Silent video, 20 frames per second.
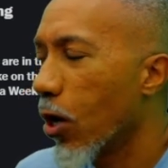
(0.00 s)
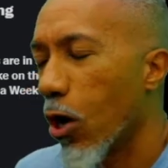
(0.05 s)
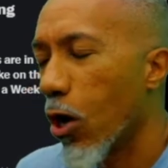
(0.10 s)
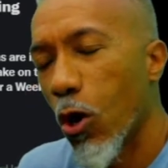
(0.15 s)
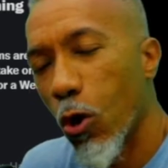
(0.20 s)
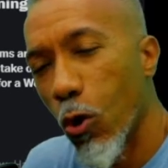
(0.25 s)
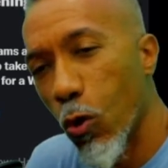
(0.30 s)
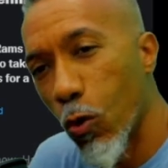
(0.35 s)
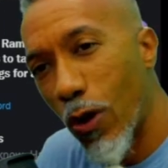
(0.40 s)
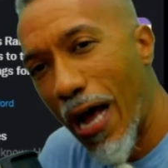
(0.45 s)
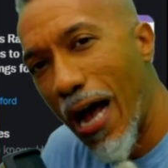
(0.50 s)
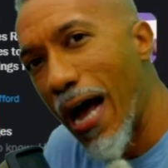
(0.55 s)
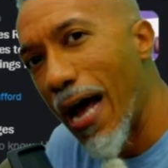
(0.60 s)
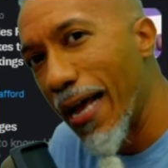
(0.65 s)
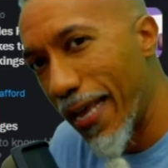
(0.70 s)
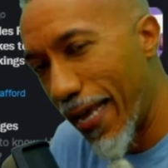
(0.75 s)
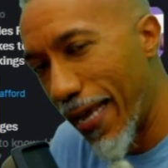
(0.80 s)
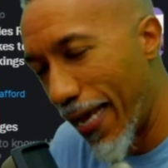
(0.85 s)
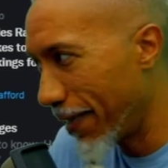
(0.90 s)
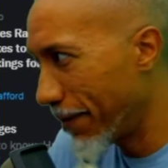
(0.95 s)

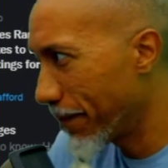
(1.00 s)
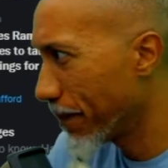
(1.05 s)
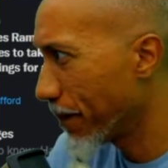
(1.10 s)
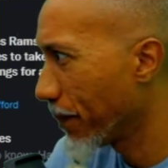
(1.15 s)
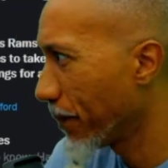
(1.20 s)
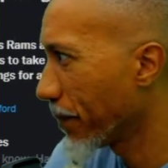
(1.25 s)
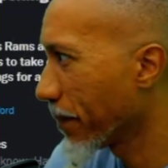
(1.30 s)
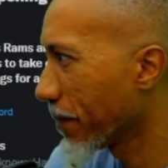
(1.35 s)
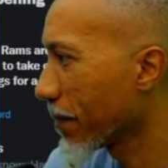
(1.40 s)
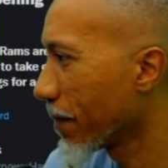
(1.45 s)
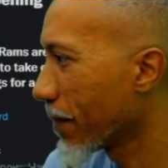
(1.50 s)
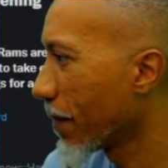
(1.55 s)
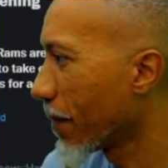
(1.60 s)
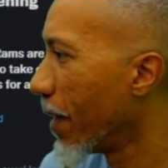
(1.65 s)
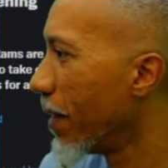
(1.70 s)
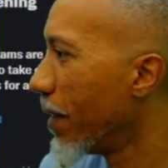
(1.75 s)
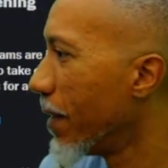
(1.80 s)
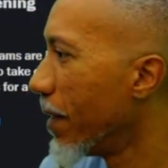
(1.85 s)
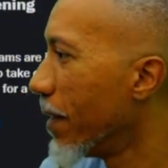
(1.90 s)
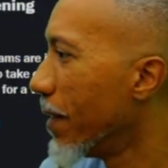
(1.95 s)
Hokage
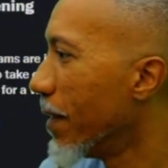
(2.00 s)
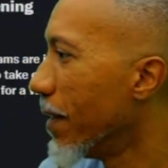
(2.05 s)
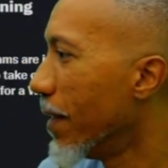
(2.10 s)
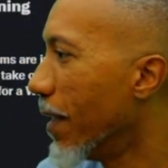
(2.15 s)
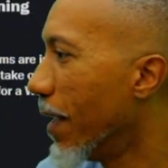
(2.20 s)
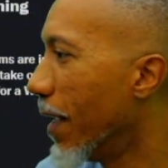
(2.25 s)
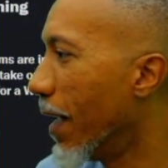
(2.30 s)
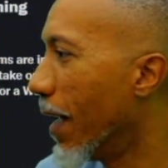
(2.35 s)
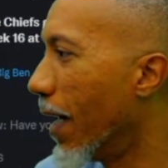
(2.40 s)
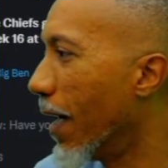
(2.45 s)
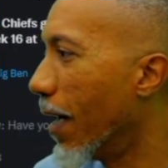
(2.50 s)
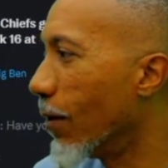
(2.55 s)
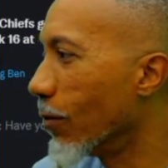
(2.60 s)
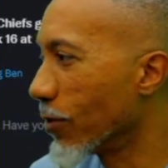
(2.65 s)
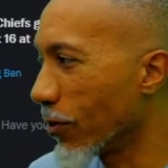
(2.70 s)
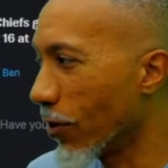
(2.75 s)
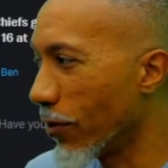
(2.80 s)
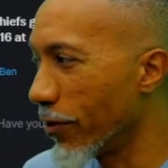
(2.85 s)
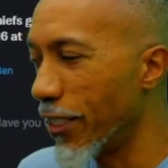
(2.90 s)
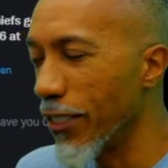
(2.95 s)

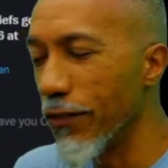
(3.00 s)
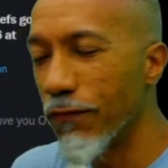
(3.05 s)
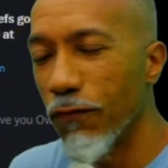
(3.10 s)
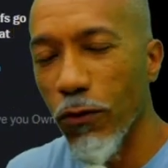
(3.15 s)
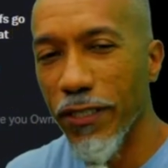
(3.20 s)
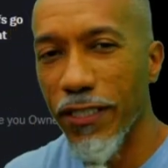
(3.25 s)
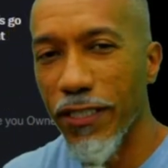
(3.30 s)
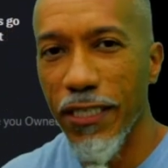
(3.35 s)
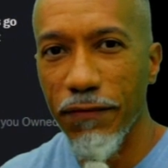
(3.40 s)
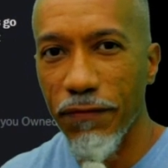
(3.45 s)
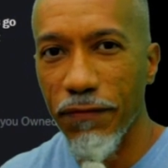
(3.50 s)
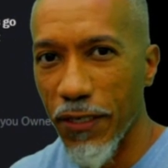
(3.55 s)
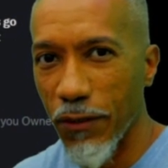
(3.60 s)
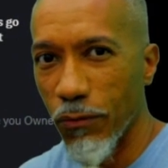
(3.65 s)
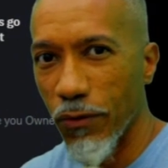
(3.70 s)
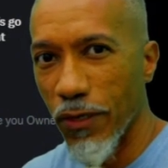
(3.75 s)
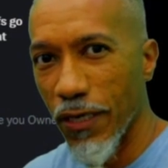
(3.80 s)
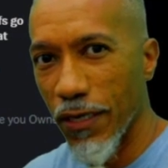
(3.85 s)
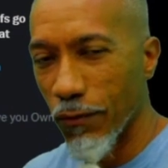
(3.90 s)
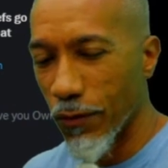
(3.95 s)
was on G4 TV
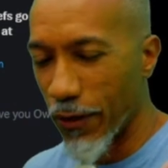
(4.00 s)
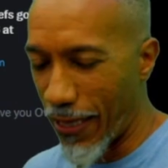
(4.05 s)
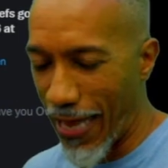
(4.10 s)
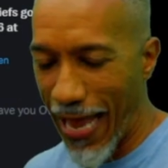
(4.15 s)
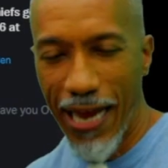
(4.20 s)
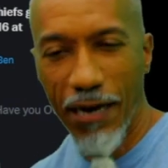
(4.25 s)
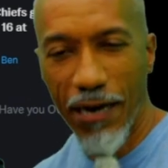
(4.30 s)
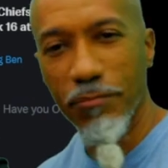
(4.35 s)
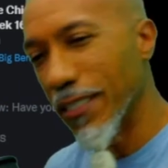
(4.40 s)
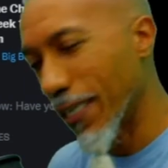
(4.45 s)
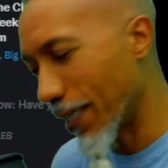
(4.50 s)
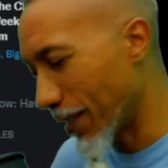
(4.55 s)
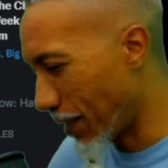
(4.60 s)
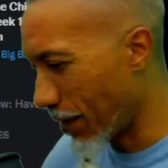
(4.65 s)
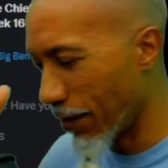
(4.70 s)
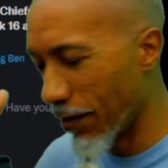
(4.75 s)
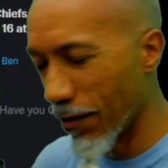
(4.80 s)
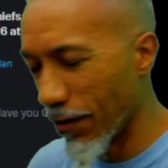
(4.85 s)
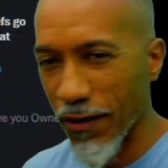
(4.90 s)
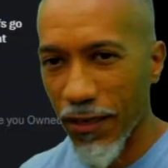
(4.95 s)
with Adam
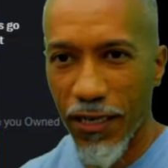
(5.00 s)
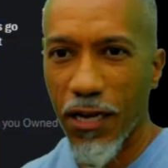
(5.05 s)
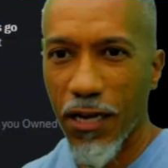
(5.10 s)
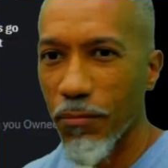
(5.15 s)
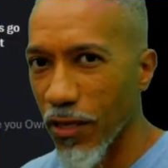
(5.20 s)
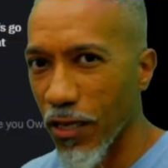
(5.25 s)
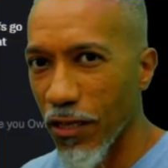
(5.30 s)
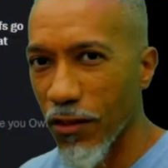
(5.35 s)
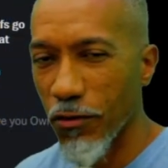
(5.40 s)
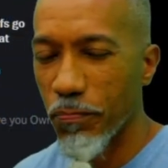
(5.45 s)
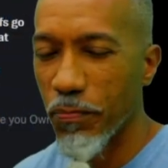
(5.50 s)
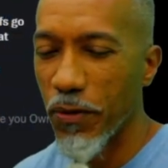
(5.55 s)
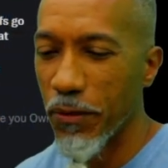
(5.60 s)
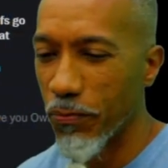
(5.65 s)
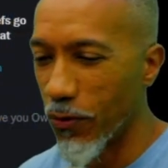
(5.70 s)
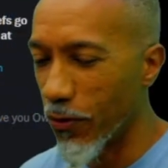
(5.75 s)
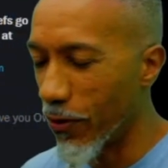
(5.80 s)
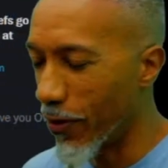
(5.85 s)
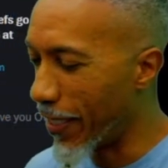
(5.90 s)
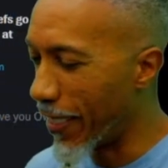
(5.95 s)
Sessler and a couple other
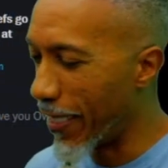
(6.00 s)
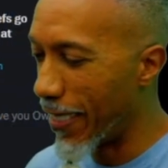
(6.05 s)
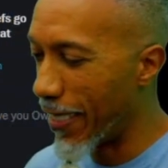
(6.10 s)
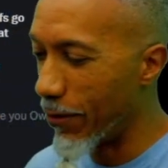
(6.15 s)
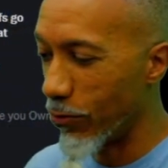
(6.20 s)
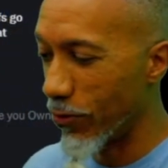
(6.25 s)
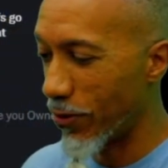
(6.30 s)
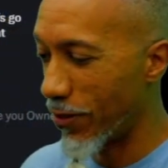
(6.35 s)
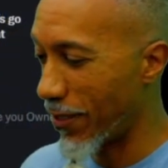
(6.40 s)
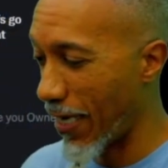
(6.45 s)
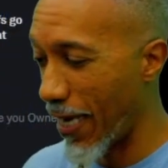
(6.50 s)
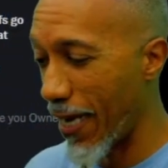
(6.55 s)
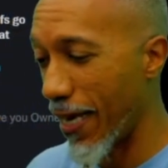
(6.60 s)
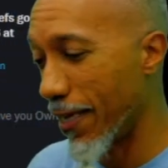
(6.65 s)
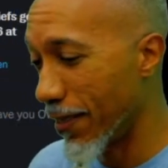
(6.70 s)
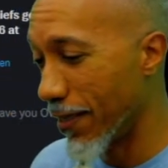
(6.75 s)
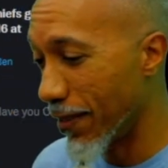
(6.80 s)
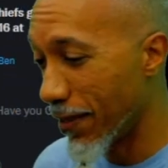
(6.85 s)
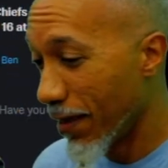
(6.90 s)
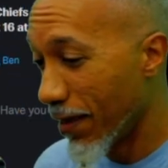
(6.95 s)
people, and he was
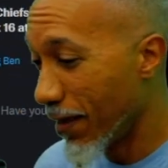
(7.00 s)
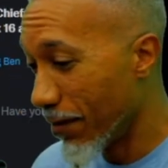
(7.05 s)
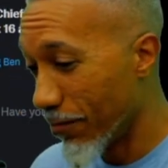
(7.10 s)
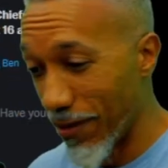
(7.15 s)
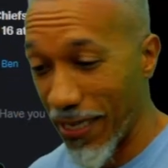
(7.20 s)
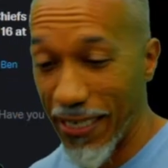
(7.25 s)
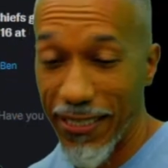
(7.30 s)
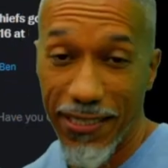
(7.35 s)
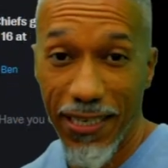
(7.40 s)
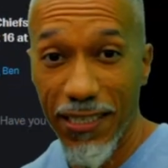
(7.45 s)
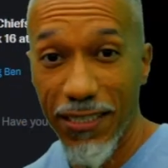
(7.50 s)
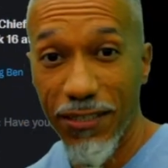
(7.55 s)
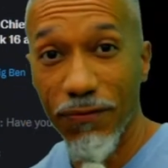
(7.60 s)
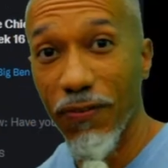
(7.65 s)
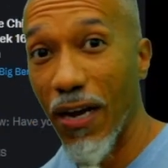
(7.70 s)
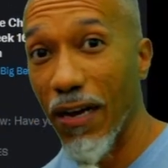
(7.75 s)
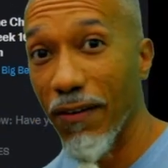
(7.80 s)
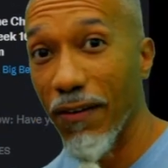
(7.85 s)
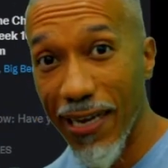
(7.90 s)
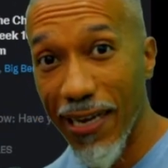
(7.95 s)
saying PlayStation
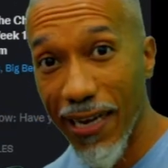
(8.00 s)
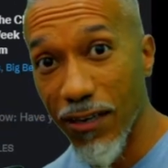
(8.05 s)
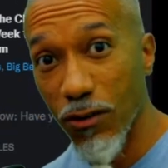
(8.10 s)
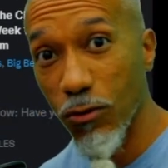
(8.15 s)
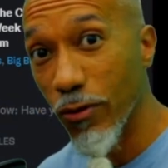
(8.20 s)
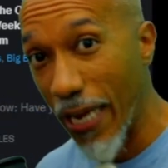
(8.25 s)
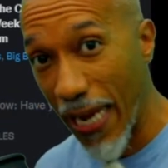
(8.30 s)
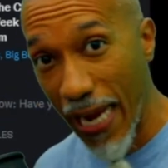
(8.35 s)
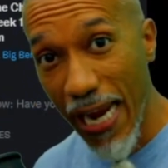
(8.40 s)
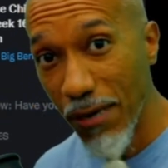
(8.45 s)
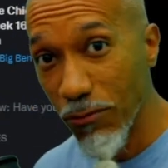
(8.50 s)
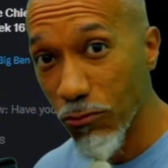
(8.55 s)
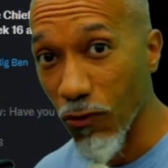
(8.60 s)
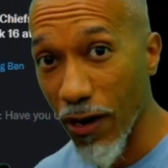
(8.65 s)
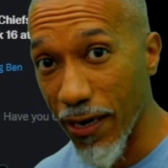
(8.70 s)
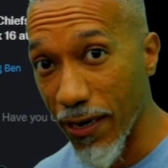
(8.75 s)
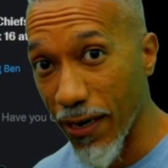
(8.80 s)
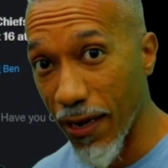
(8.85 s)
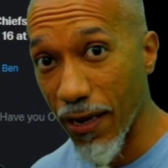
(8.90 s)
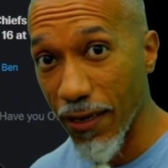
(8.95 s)
5 ain't got no games
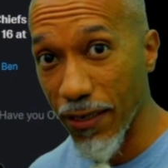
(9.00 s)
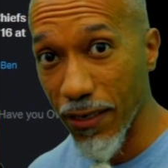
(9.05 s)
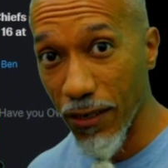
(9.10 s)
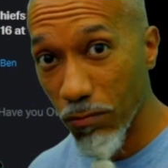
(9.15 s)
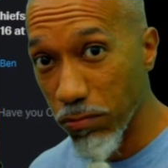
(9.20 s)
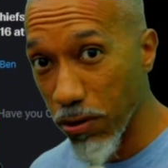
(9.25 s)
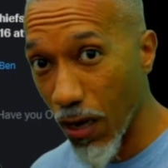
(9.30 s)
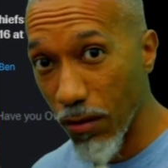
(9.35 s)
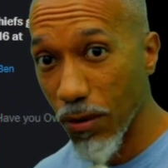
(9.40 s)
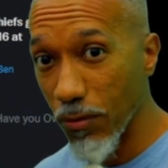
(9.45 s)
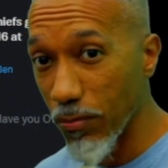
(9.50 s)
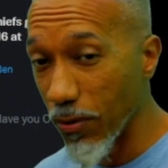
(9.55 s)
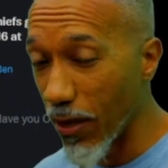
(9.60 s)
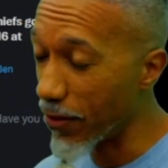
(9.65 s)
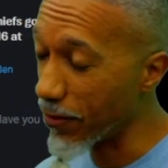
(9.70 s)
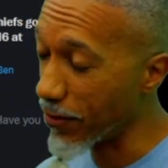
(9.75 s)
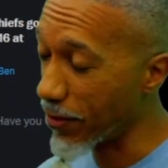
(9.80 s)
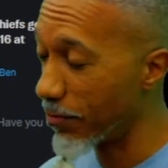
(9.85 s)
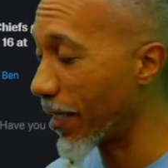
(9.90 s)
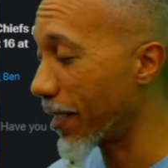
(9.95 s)
right now, yo, blah blah blah,
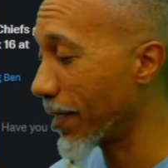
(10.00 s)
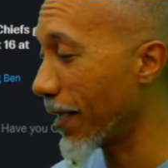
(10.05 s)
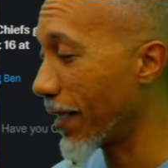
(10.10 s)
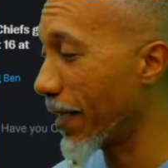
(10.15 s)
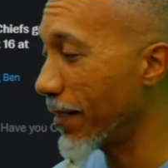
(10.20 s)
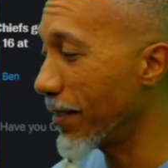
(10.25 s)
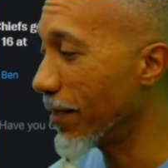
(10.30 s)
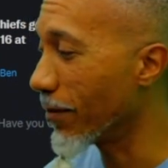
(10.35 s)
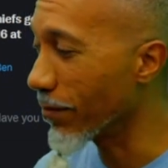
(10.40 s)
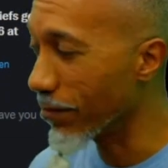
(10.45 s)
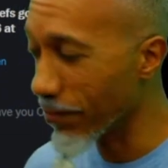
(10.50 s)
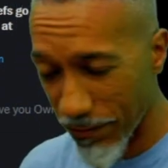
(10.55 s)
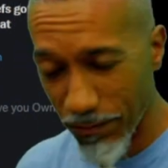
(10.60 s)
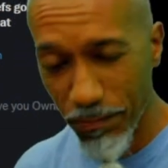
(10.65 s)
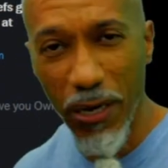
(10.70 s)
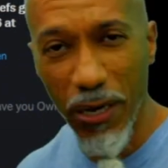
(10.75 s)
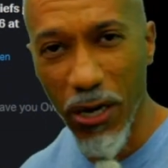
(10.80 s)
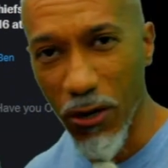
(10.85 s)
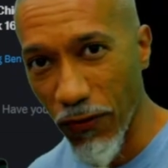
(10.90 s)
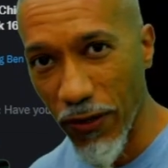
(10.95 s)
or something like that, you know,
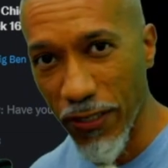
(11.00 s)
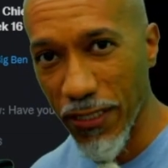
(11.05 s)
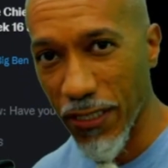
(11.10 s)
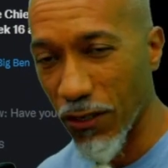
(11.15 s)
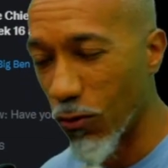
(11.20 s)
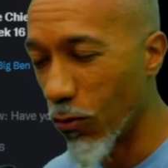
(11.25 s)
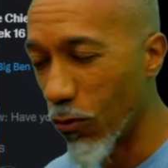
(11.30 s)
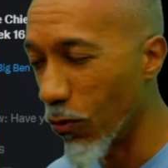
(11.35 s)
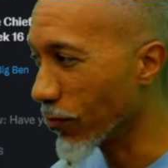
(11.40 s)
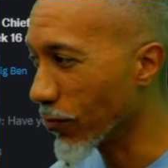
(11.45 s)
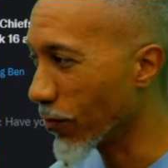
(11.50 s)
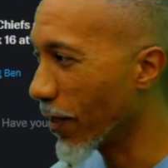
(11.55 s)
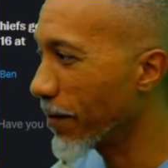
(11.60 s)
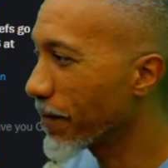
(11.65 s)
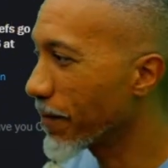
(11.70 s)
paraphrasing the course, right?